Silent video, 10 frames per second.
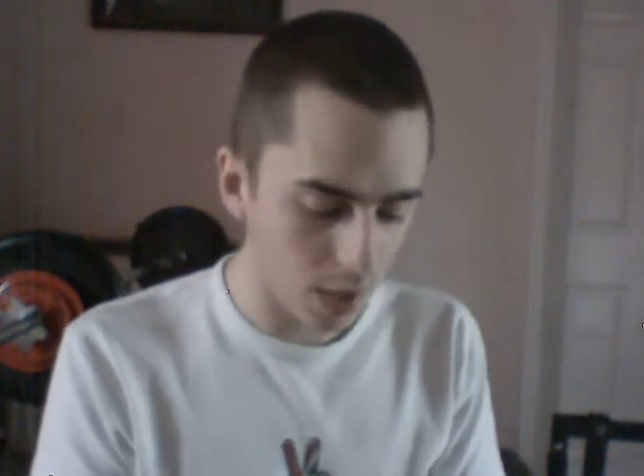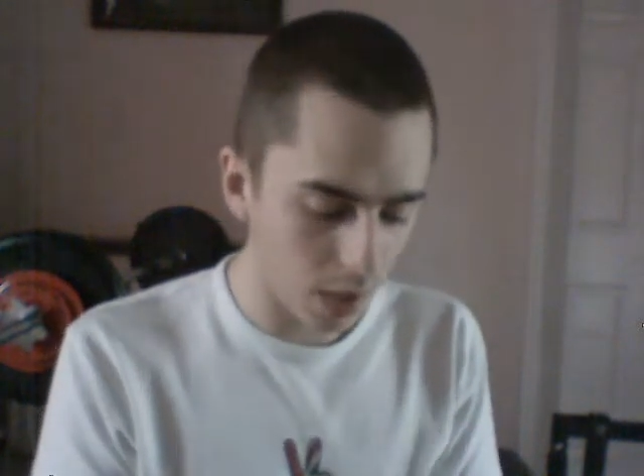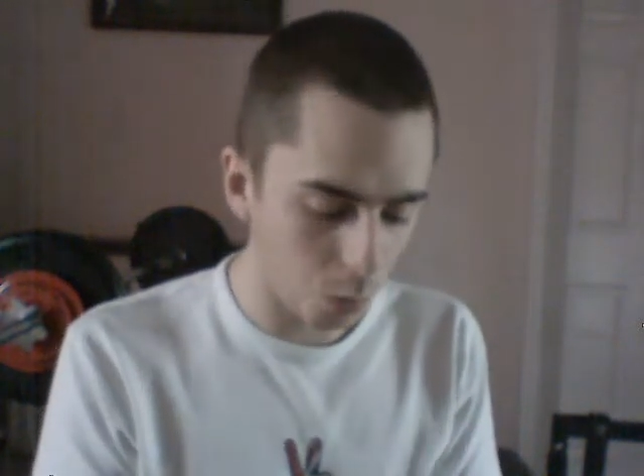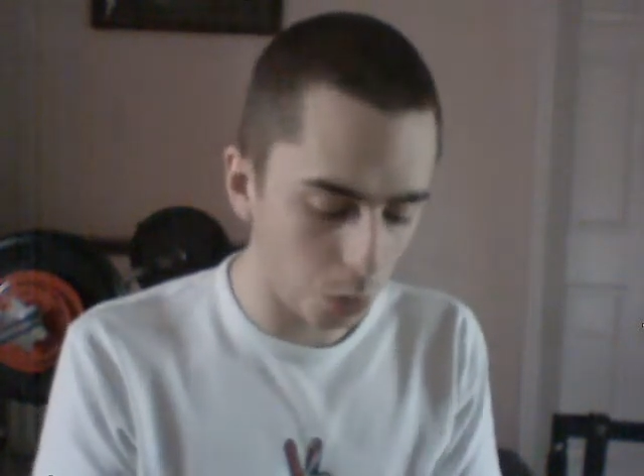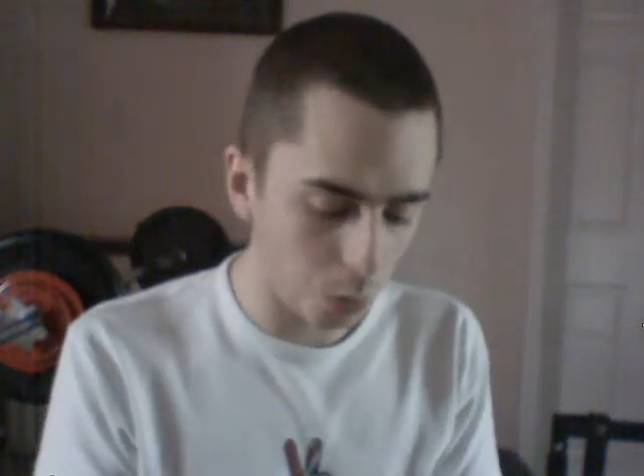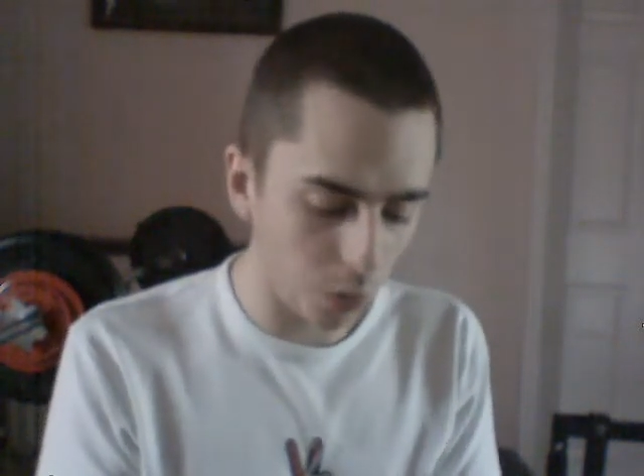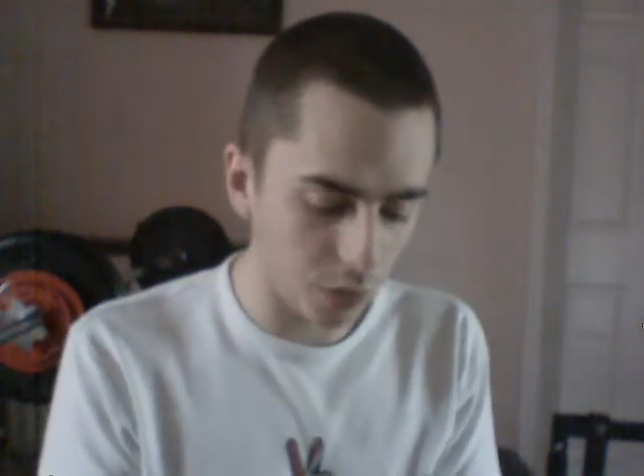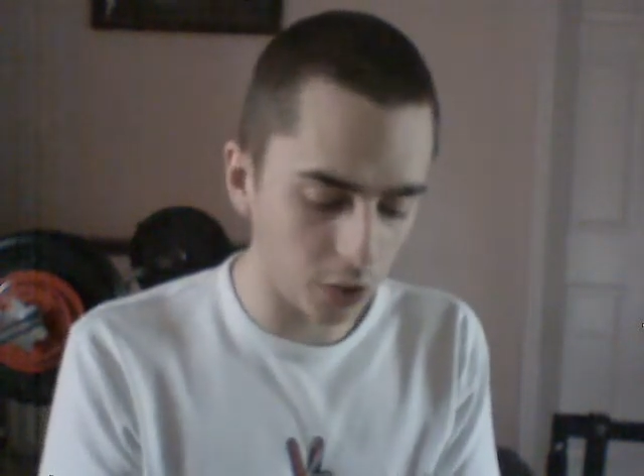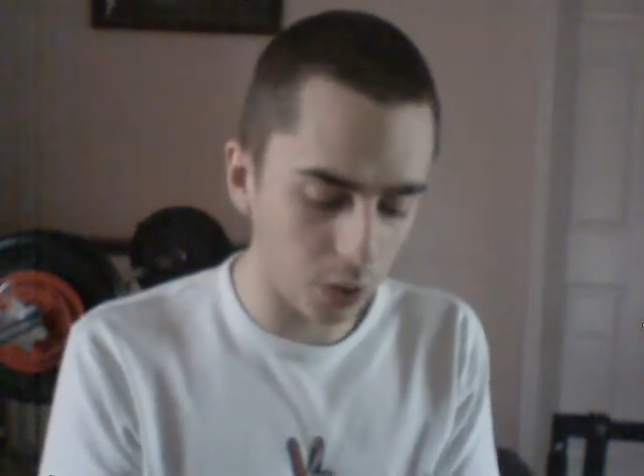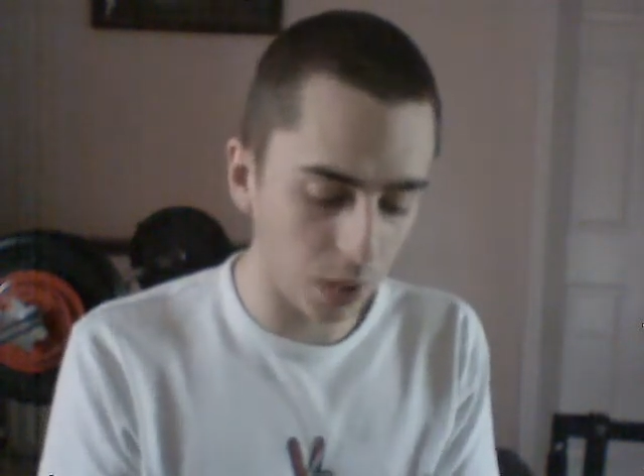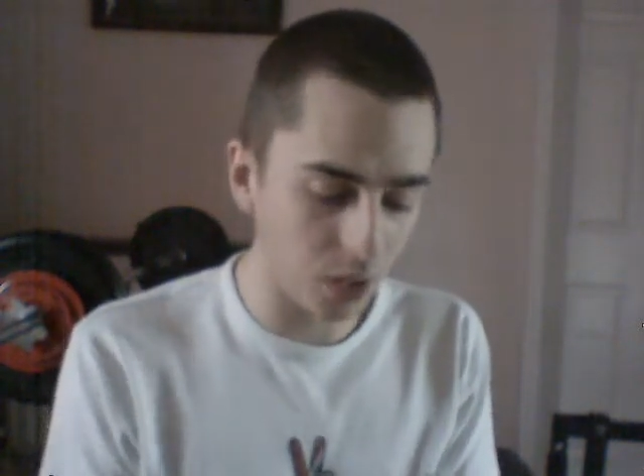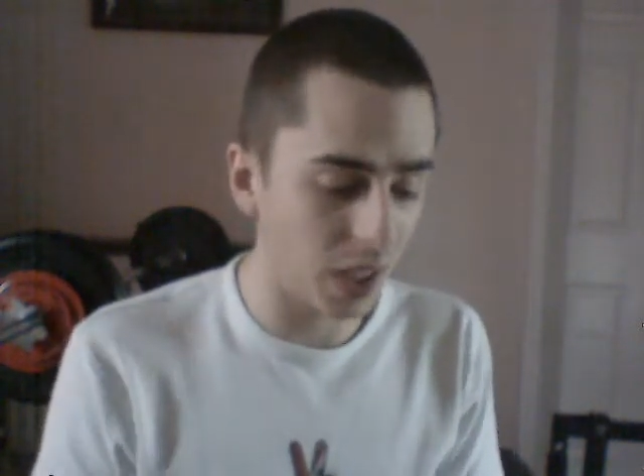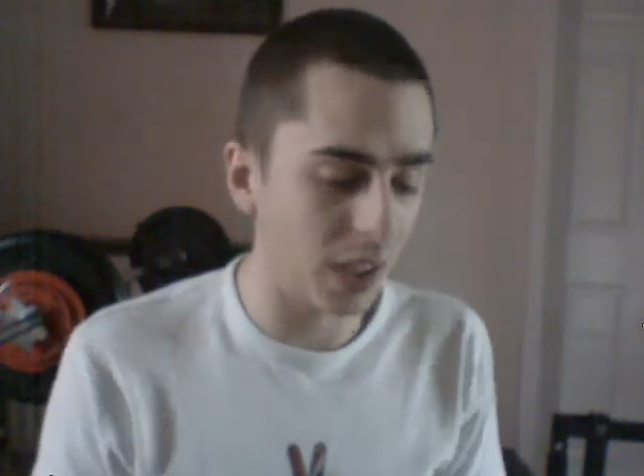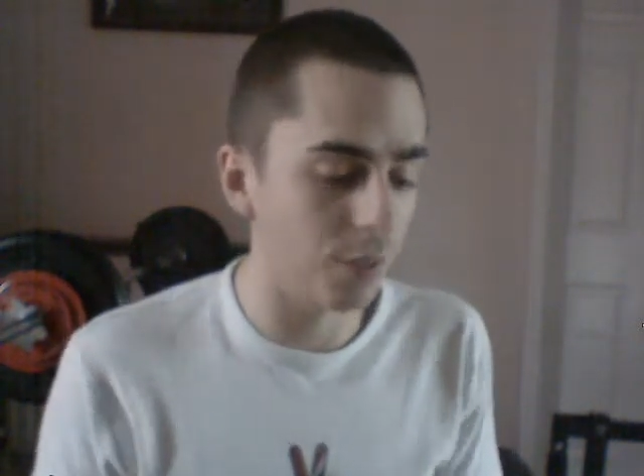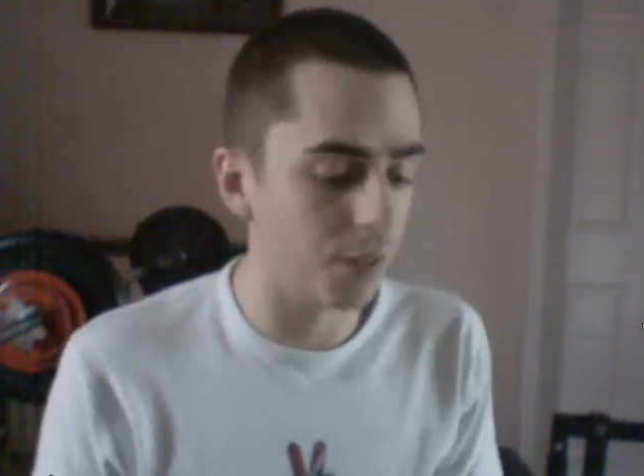We'll move on to my
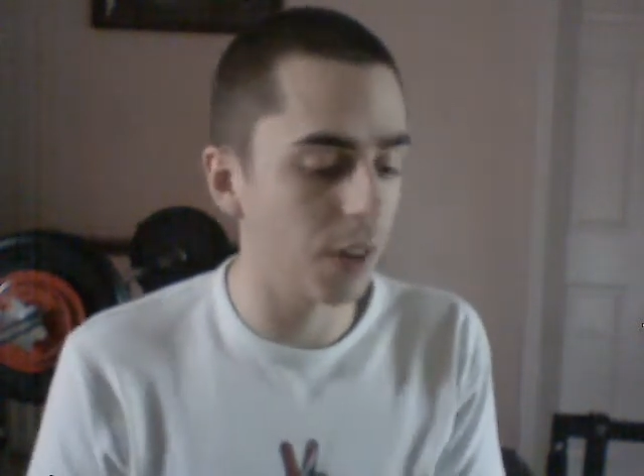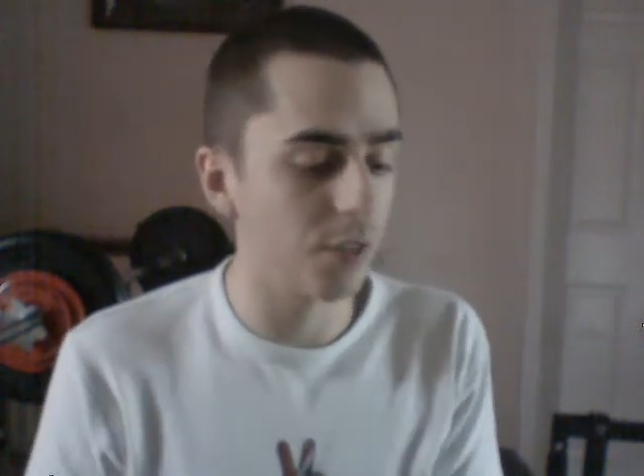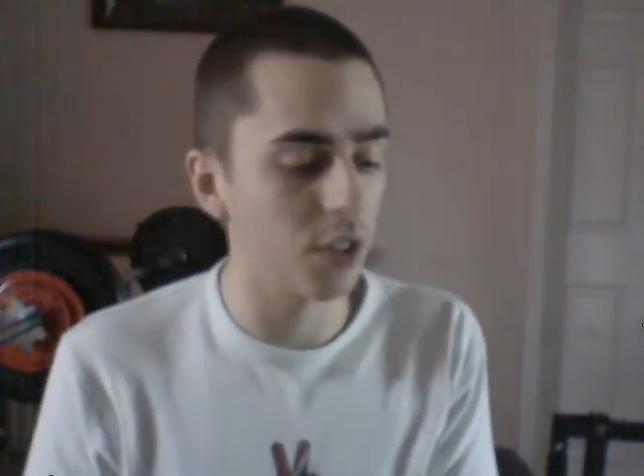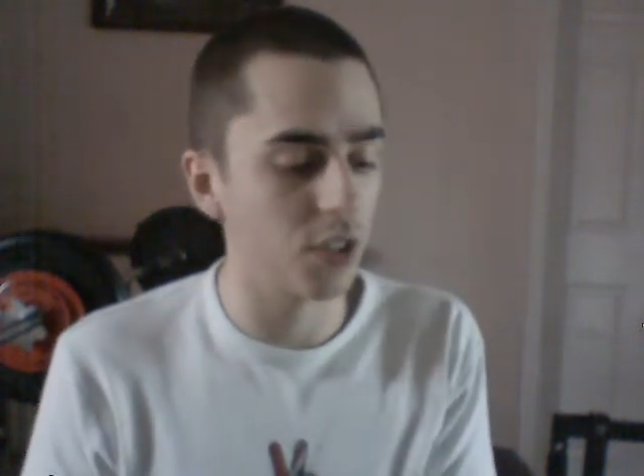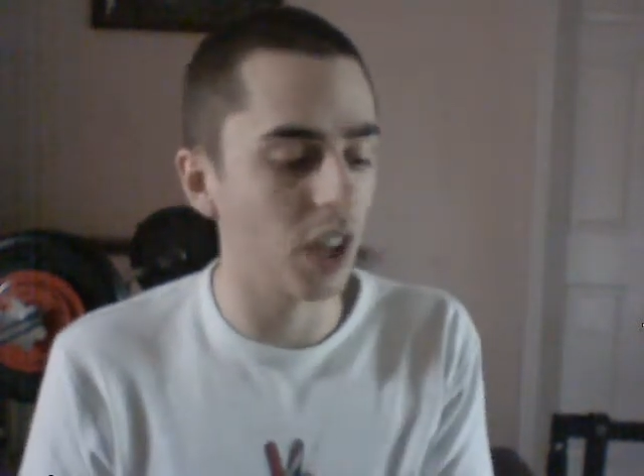second favourite.